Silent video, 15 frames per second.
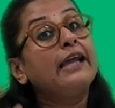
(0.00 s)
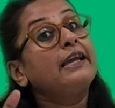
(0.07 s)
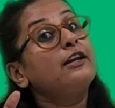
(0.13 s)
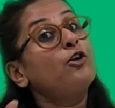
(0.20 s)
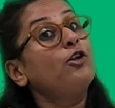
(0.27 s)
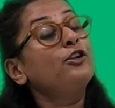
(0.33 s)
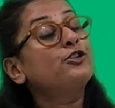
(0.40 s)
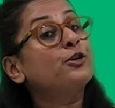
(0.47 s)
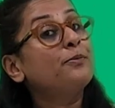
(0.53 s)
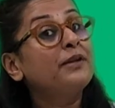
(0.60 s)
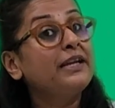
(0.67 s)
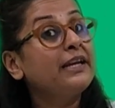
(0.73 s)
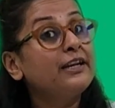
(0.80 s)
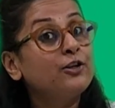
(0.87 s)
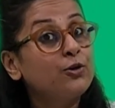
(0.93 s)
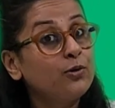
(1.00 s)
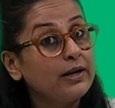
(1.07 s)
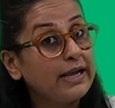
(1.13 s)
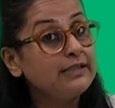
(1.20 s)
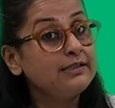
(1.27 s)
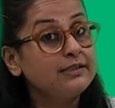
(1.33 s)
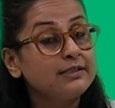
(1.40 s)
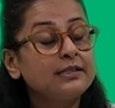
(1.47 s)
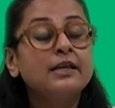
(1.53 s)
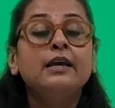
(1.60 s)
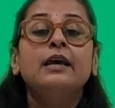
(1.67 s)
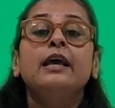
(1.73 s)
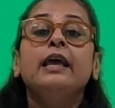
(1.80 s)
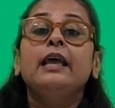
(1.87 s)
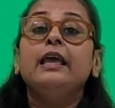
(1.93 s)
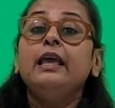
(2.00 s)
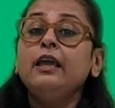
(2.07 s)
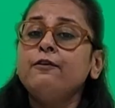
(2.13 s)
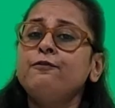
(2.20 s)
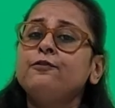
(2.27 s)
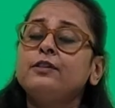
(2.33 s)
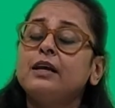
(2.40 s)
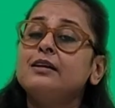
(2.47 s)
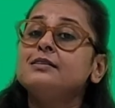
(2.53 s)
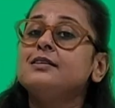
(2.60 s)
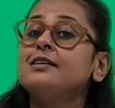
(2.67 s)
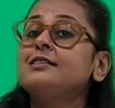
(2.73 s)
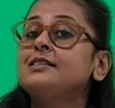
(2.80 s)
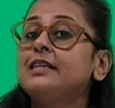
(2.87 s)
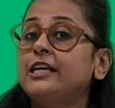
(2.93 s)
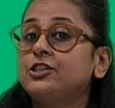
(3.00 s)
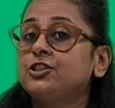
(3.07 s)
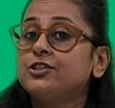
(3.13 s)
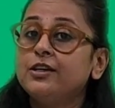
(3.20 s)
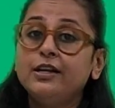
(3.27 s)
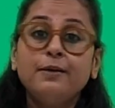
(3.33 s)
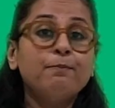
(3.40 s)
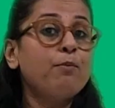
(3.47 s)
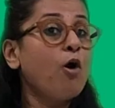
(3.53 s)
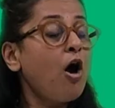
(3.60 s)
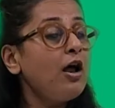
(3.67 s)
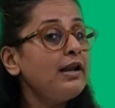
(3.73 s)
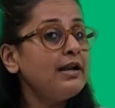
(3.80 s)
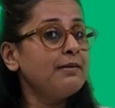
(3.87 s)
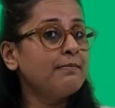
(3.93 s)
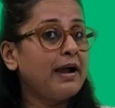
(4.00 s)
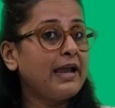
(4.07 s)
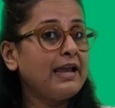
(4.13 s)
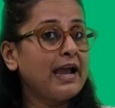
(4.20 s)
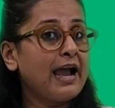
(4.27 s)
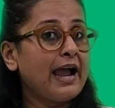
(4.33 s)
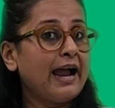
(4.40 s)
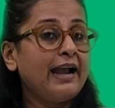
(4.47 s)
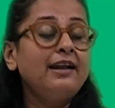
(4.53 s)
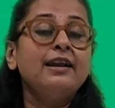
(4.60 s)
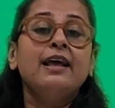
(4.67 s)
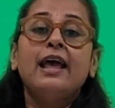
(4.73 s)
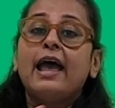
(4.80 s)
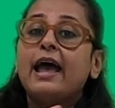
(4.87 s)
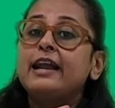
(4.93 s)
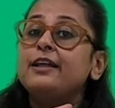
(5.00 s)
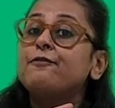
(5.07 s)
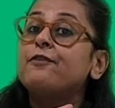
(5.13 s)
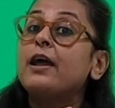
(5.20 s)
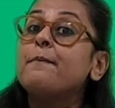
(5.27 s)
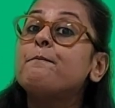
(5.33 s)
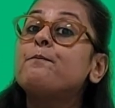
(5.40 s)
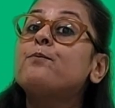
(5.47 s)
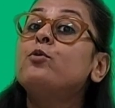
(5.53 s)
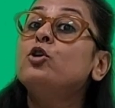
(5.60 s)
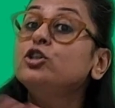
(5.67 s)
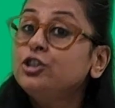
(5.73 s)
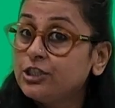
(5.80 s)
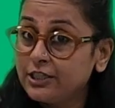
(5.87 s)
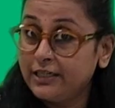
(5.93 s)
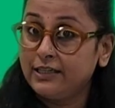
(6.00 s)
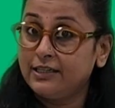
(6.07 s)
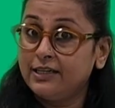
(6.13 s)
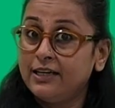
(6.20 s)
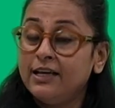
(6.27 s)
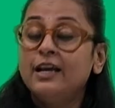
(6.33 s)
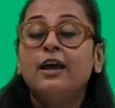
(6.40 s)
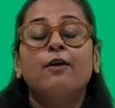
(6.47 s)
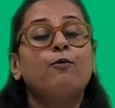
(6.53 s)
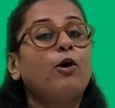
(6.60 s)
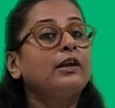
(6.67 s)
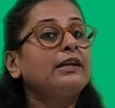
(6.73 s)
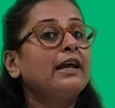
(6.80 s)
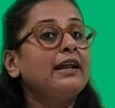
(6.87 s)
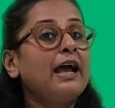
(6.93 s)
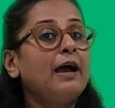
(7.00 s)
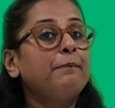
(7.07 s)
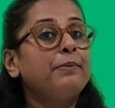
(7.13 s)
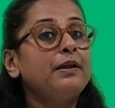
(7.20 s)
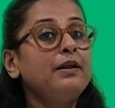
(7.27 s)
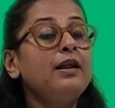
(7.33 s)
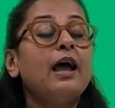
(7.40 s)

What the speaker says: can also bring it to rest. If there is a stationary ball in my hand and if I push it, what can happen?